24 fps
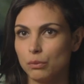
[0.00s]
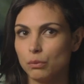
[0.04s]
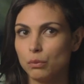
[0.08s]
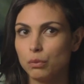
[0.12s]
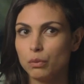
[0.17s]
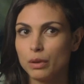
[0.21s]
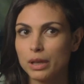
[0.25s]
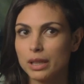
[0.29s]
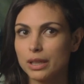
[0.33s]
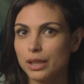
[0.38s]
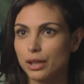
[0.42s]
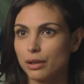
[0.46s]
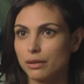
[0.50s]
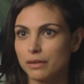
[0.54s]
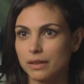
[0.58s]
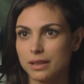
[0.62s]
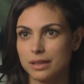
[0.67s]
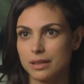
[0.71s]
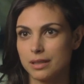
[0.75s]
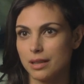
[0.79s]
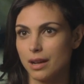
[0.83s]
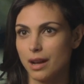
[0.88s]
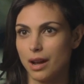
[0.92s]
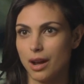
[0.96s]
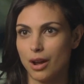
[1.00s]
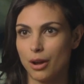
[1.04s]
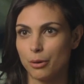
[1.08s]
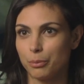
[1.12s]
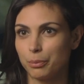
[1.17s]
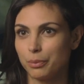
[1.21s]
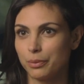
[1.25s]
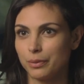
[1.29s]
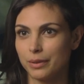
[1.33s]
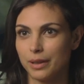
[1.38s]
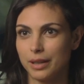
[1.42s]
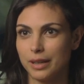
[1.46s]
really over the
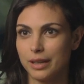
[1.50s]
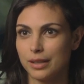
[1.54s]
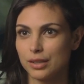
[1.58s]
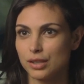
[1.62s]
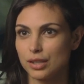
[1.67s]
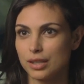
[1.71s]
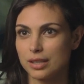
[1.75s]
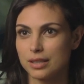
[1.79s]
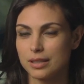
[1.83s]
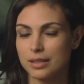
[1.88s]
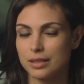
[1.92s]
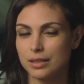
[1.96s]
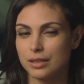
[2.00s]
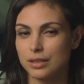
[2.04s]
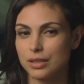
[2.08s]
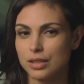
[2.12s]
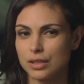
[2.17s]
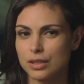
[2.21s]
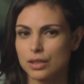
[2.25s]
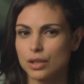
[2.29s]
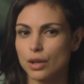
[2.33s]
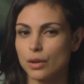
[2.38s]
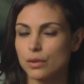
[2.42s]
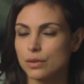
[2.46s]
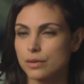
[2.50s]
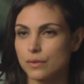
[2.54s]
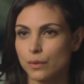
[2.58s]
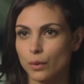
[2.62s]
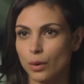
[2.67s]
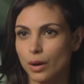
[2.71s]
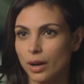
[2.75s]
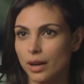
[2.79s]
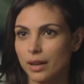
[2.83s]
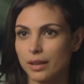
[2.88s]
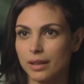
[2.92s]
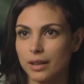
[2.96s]
top and it just just goes
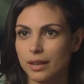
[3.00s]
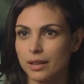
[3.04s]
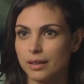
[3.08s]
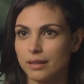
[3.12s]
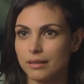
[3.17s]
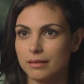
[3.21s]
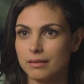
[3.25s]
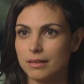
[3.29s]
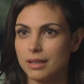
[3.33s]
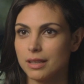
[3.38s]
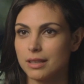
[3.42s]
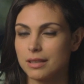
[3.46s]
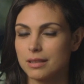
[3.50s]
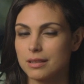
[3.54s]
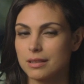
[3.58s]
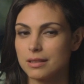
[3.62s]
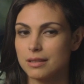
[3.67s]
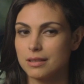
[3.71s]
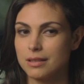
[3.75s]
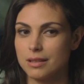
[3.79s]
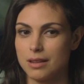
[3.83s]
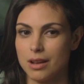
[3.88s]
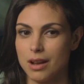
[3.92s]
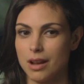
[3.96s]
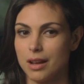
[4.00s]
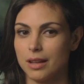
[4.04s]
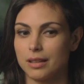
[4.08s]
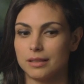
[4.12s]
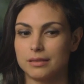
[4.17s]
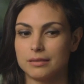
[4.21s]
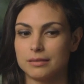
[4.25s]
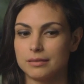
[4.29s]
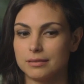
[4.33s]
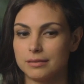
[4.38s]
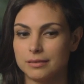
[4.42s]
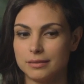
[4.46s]
for it and is
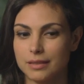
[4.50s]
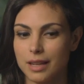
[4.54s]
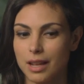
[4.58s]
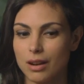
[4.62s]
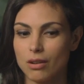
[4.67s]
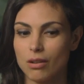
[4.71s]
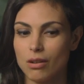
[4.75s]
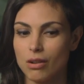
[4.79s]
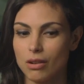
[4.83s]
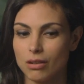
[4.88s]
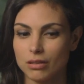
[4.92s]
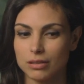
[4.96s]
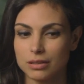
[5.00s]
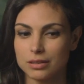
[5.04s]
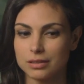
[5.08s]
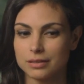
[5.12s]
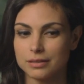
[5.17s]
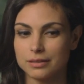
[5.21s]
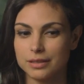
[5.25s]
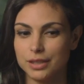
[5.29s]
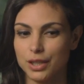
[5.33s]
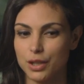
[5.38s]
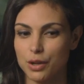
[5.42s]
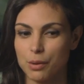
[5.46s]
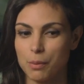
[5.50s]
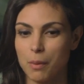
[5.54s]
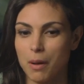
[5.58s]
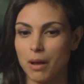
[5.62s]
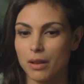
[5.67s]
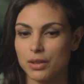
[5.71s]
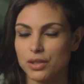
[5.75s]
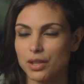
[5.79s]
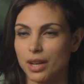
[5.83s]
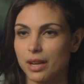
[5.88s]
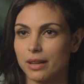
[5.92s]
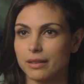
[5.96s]
not at all you know
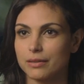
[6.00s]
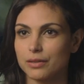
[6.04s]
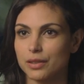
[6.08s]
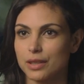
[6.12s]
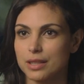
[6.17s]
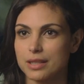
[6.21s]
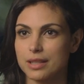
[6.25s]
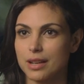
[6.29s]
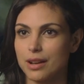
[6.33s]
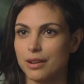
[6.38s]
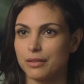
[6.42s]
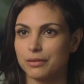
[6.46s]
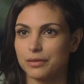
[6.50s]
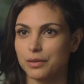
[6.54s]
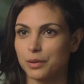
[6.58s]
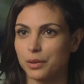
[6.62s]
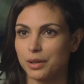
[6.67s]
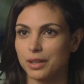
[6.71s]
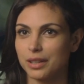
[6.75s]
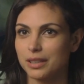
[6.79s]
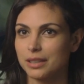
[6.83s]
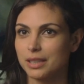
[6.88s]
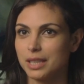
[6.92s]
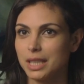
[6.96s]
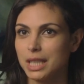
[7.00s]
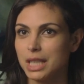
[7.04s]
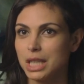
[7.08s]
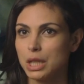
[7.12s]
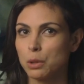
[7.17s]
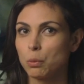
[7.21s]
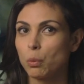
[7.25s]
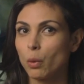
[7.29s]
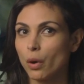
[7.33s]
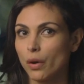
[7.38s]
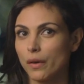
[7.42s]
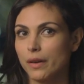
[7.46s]
apologetic for itself or
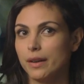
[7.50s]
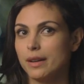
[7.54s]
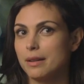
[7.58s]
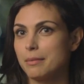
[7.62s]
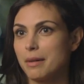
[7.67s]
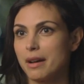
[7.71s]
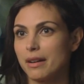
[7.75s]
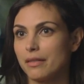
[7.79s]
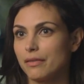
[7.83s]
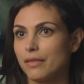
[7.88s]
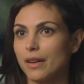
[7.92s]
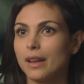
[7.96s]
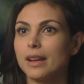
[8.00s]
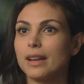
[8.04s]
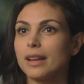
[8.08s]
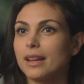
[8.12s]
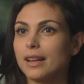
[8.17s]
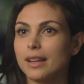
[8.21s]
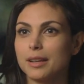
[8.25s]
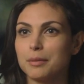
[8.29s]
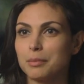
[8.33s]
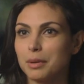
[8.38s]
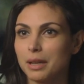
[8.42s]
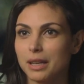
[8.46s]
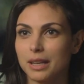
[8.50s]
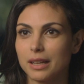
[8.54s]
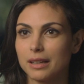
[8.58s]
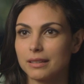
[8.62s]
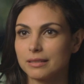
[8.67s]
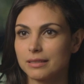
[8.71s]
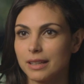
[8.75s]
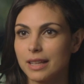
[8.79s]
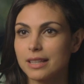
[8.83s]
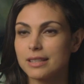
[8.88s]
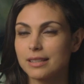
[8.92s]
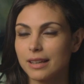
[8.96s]
worried about offending anybody
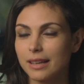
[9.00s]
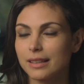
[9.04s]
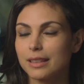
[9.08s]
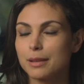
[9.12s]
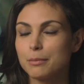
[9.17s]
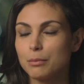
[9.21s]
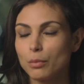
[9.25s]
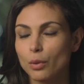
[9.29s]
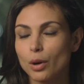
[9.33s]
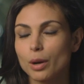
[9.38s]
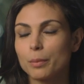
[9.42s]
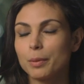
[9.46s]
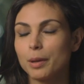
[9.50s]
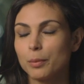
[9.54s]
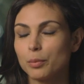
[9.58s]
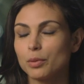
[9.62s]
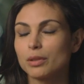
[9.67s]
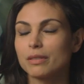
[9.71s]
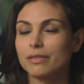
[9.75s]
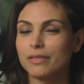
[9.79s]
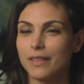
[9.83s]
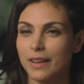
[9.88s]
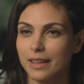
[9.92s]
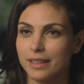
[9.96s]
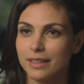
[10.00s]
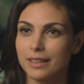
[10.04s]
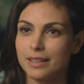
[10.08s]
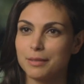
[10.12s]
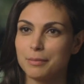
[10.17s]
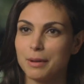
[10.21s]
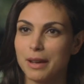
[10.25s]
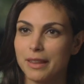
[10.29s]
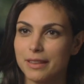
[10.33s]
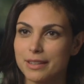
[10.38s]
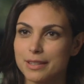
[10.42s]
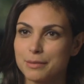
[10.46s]
it's like the more people
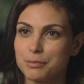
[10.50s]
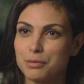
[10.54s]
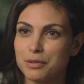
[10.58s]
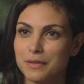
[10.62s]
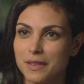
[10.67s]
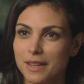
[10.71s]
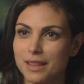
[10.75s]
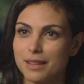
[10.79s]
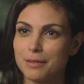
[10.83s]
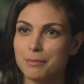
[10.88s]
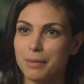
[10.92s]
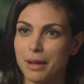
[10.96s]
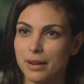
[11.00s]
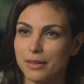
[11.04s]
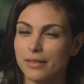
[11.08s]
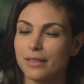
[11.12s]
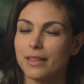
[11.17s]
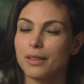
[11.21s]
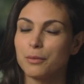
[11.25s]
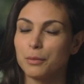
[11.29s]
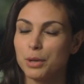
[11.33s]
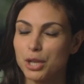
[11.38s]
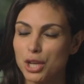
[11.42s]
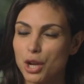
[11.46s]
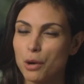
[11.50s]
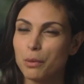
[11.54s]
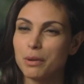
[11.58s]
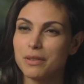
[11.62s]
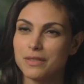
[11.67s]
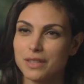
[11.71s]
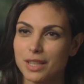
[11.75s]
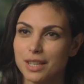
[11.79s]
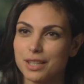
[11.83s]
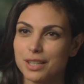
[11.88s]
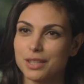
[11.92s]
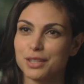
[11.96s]
offended by this movie the better then we know
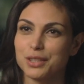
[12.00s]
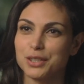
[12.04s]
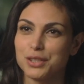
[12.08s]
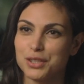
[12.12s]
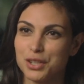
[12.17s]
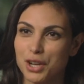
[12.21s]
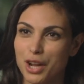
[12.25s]
we've done a good